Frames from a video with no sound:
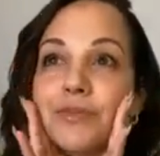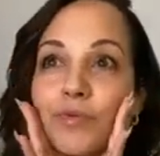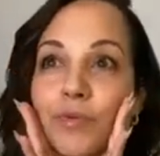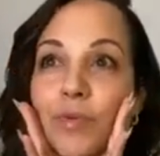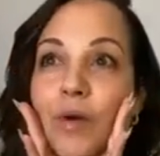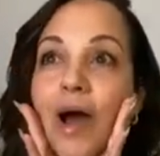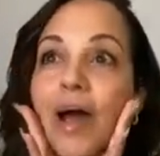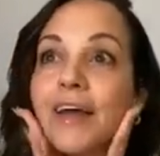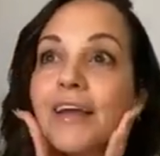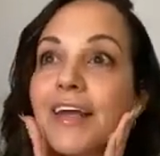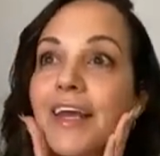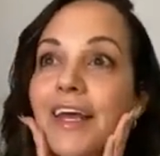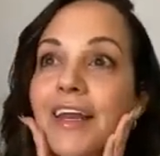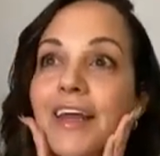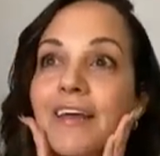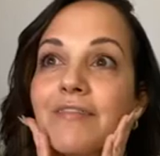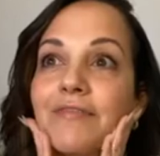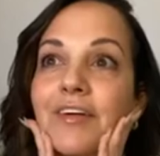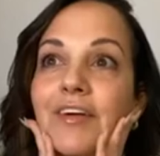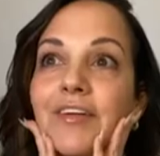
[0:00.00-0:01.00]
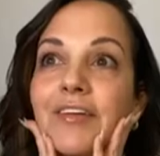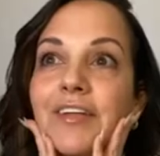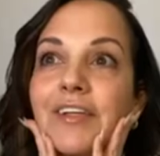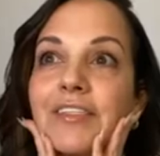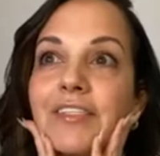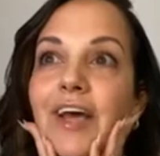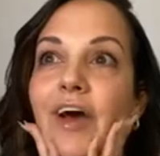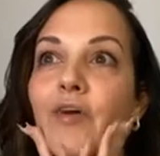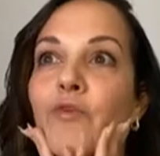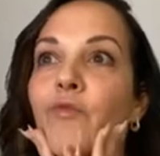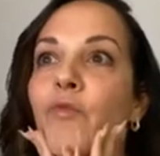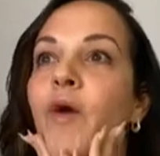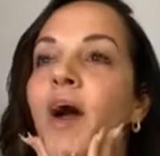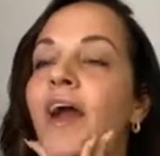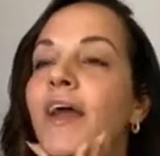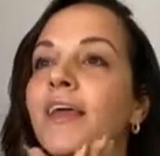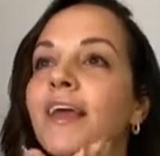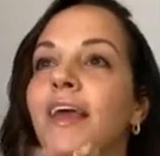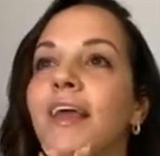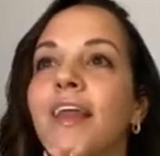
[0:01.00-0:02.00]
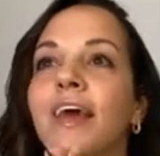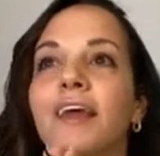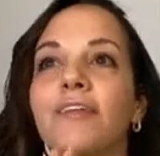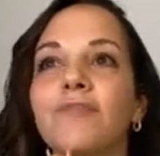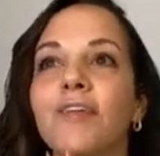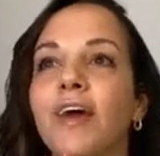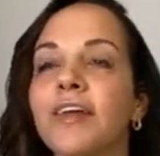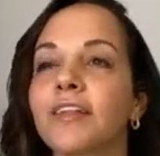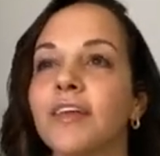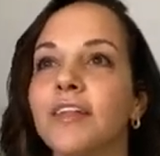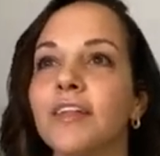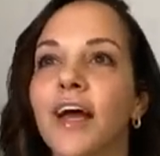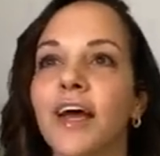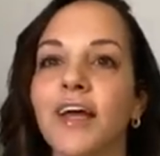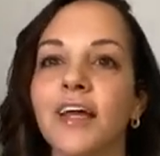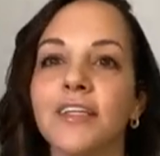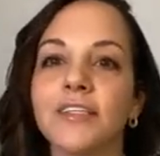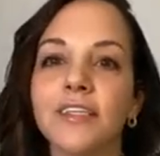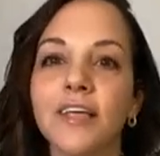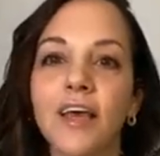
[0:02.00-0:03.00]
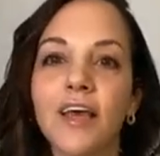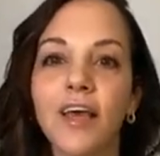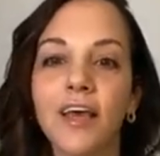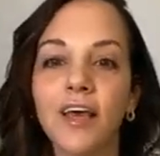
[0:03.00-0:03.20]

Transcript: Why can't I figure this out? Why can't I find the clients?